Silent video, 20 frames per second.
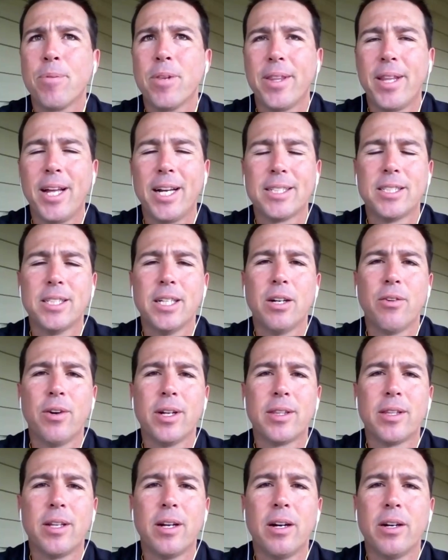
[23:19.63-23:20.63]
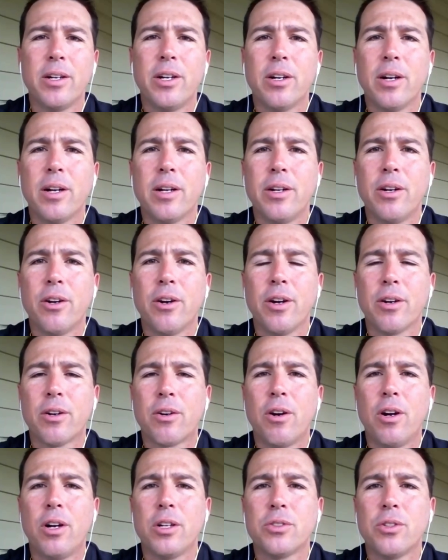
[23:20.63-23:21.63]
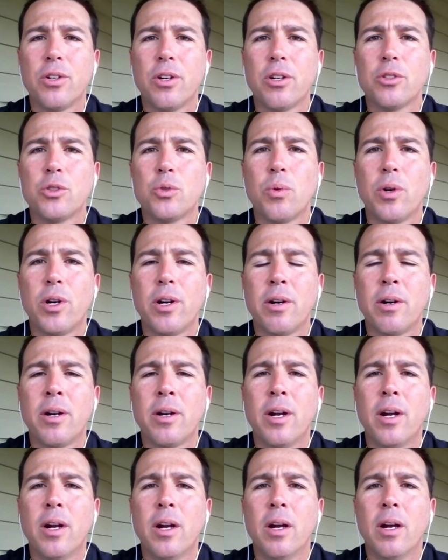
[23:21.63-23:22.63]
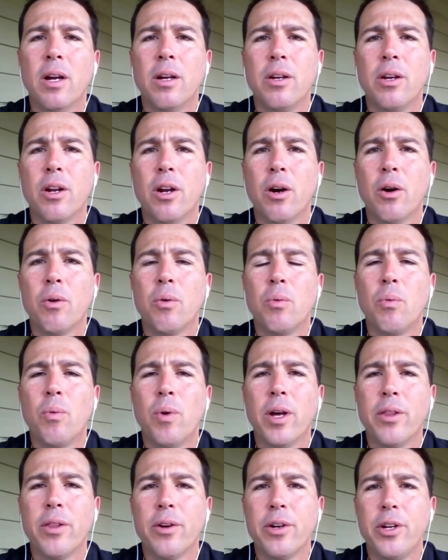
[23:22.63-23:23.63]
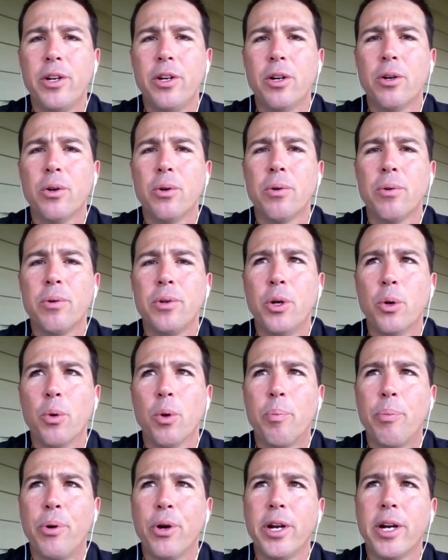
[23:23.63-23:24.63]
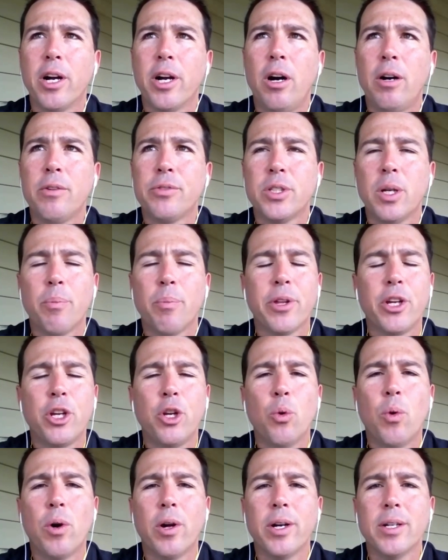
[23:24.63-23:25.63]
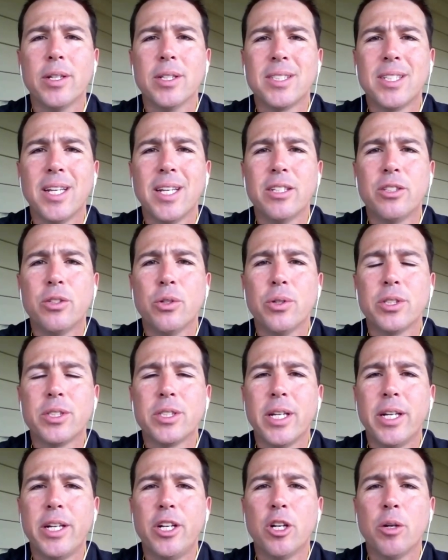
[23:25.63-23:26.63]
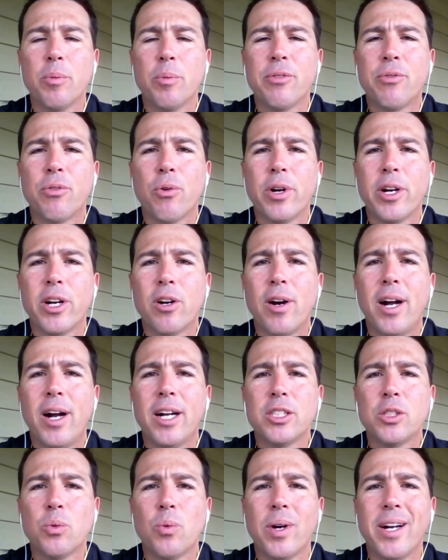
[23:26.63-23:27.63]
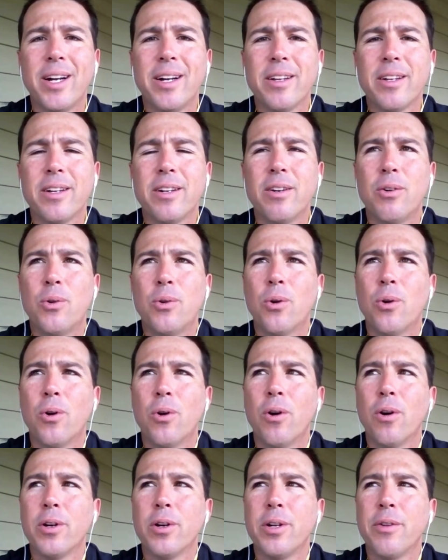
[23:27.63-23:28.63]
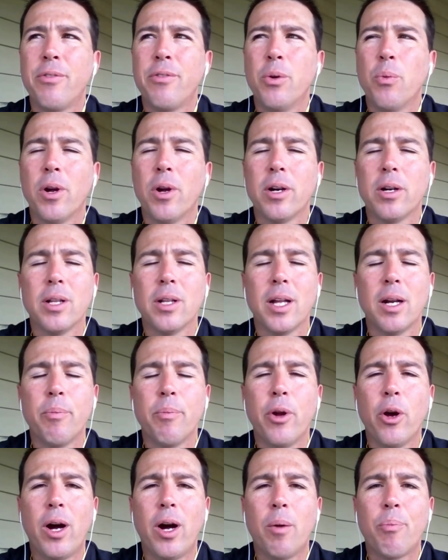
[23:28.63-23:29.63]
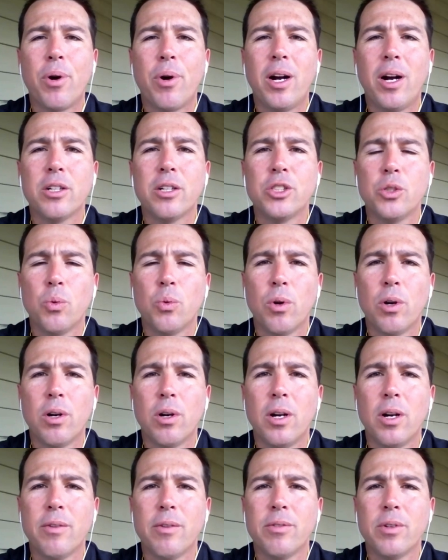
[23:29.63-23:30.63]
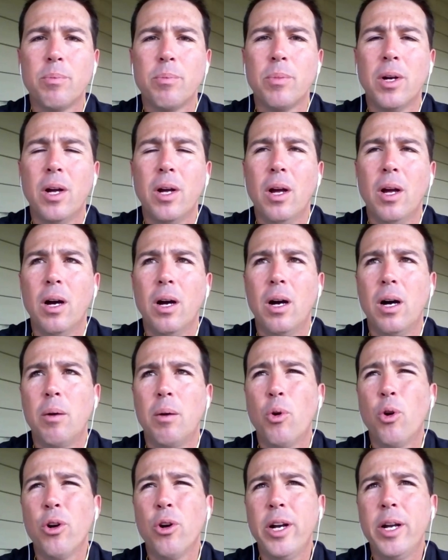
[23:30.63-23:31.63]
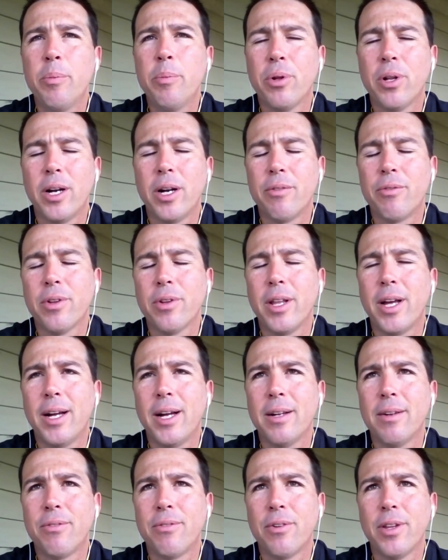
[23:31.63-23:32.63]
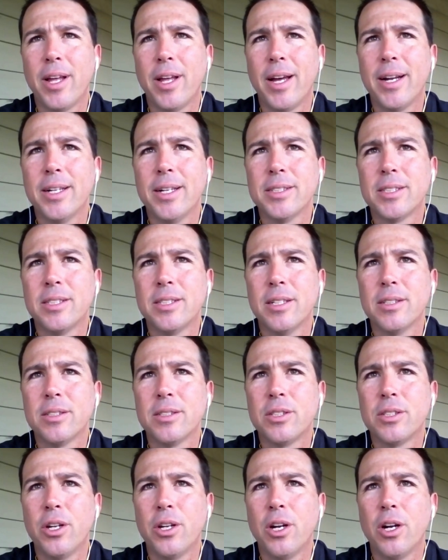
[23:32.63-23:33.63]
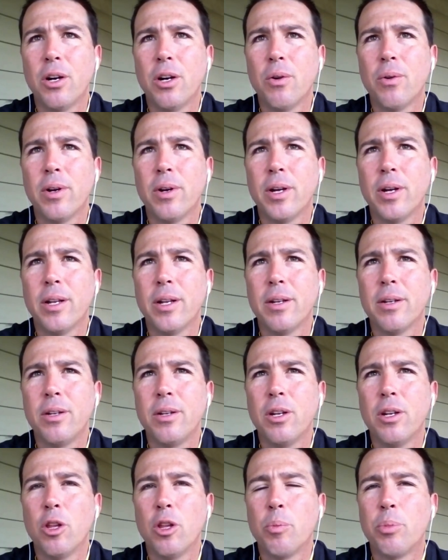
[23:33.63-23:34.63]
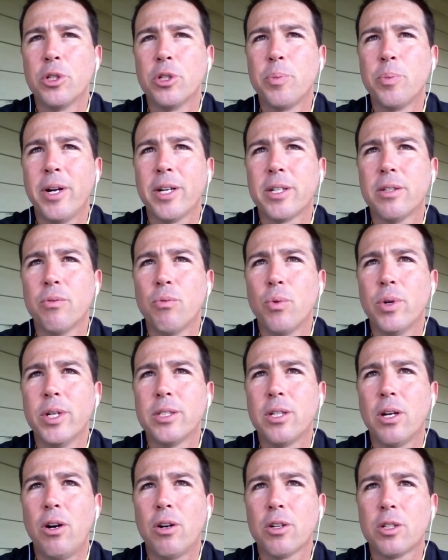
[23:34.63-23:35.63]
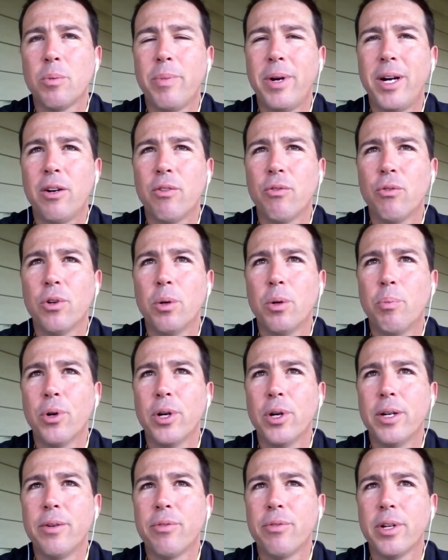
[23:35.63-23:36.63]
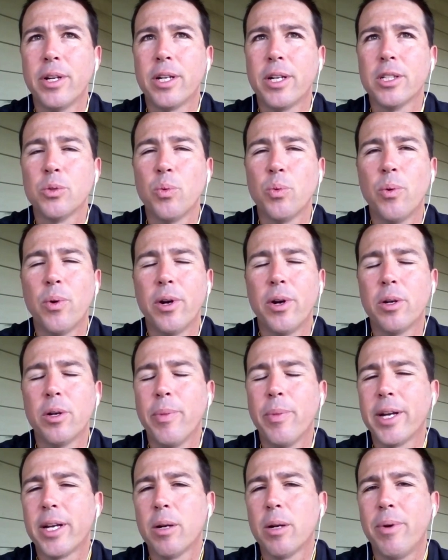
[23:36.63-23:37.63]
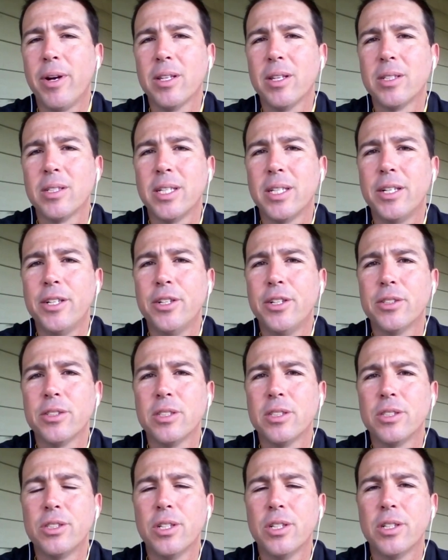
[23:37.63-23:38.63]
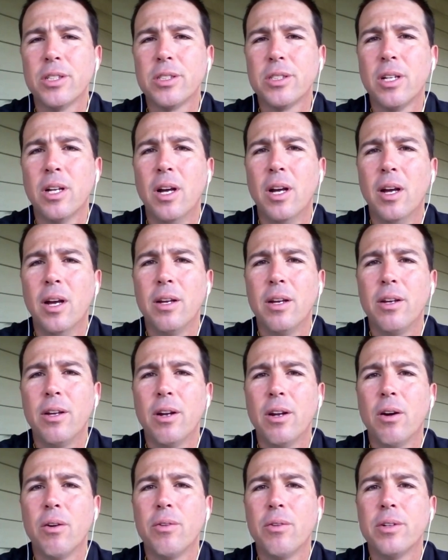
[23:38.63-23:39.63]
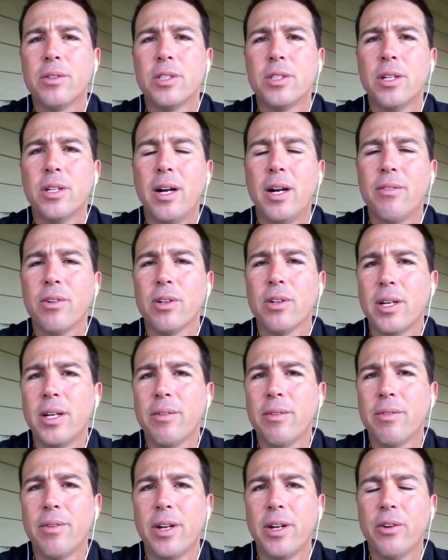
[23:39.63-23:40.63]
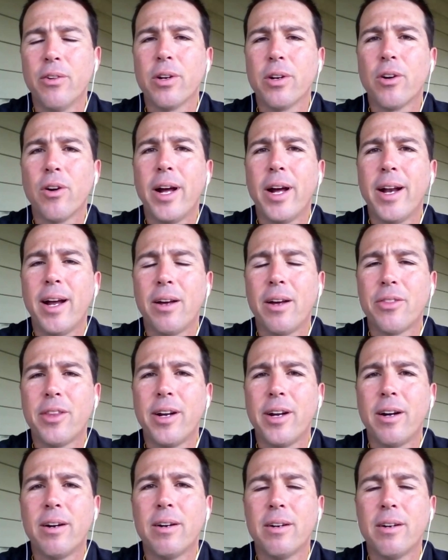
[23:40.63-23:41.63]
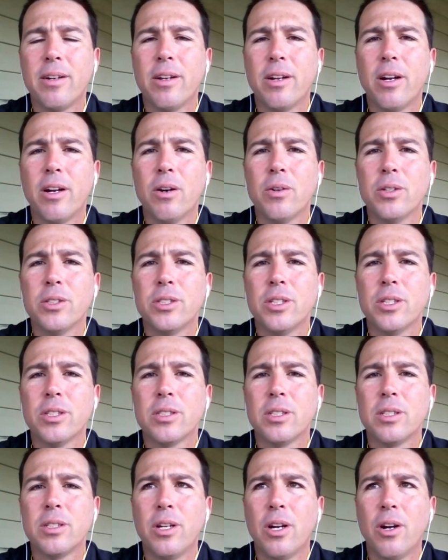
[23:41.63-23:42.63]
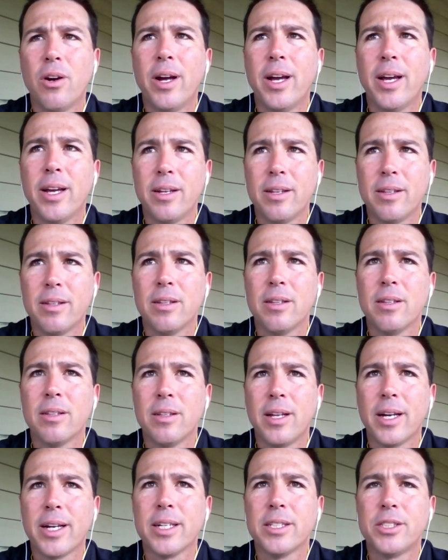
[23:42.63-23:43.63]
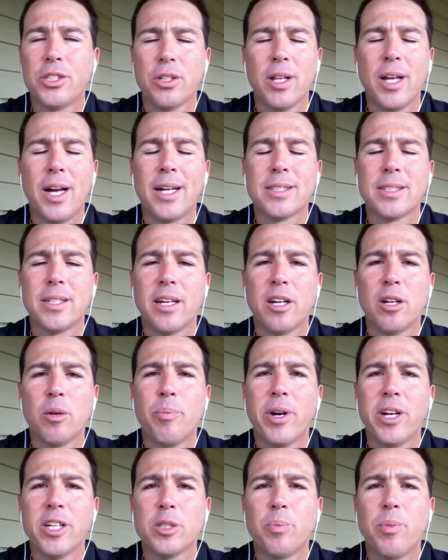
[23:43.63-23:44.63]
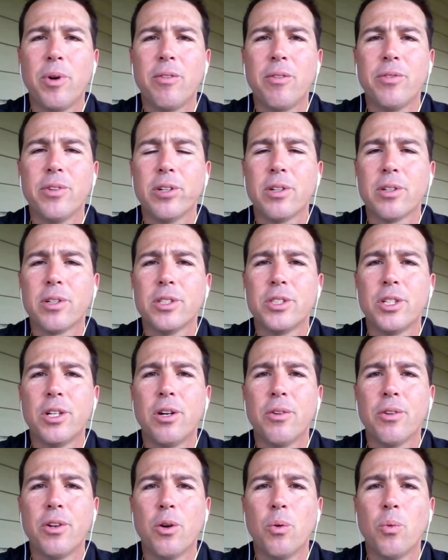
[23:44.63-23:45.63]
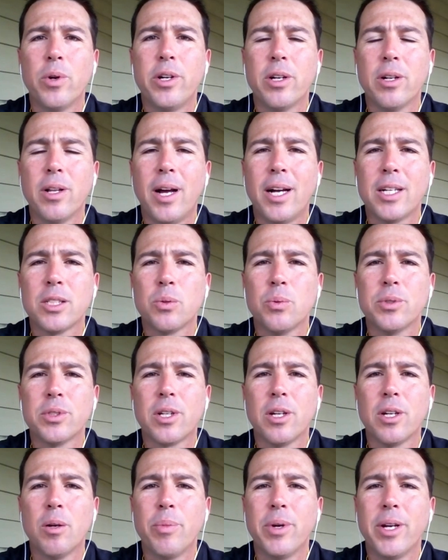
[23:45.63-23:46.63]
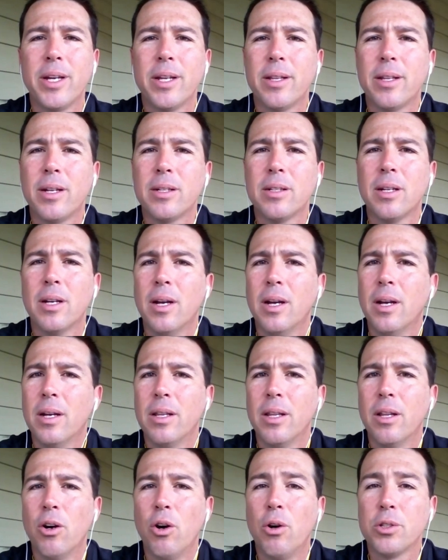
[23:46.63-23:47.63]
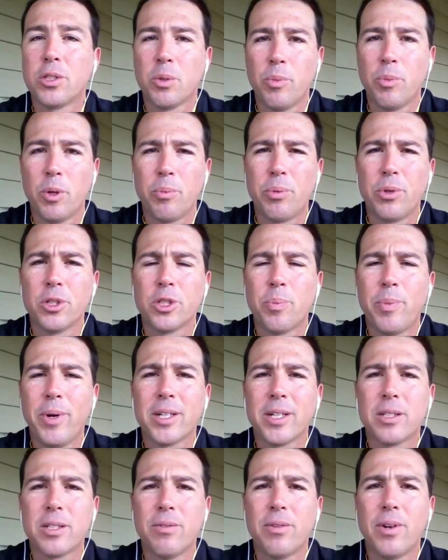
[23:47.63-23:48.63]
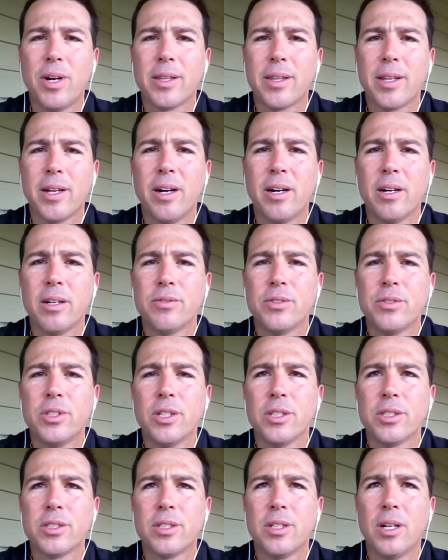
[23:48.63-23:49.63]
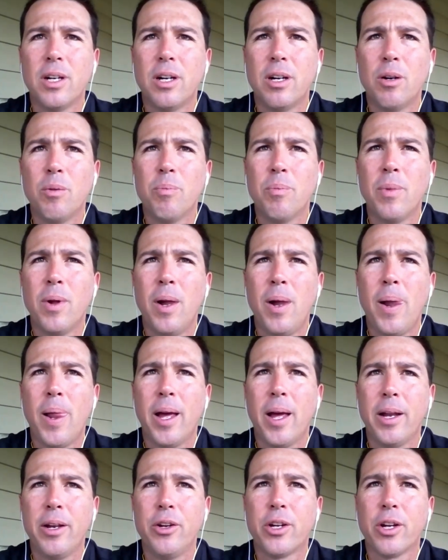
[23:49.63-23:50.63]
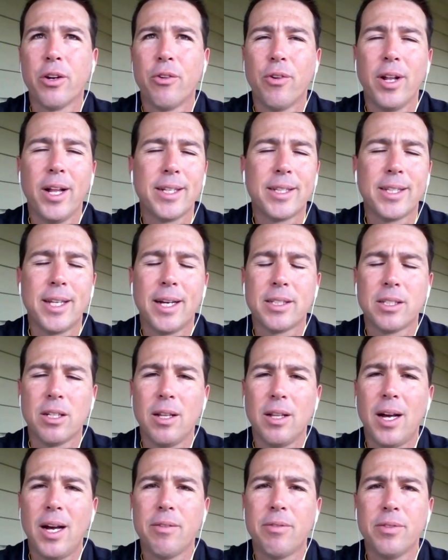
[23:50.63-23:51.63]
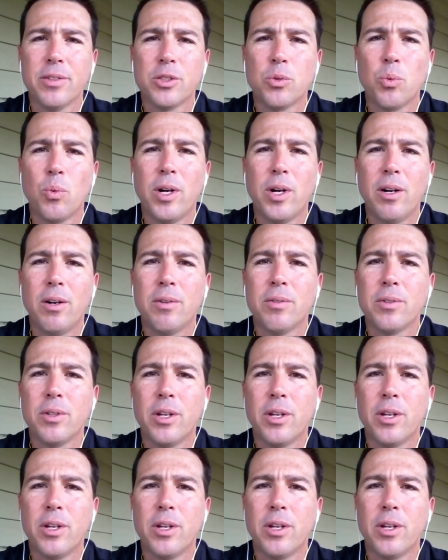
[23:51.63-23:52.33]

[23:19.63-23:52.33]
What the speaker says: That's it right there. You're at a crossroads where, you know, whether you were putting off something you wanted to say to a senior before he graduated, or if you wanted to let him know how proud you were of him, or any player for that instance, you know. And, you know, the perspective we talked about real briefly, because we wanted to make it about the seniors, is just, you know, to never leave any regret out there. You know, it's just, you know, hey, like it's your last day on a baseball field, because you don't know when your last one's going to be. And that the ultimate perspective right there of just, and you can relate that to life as well.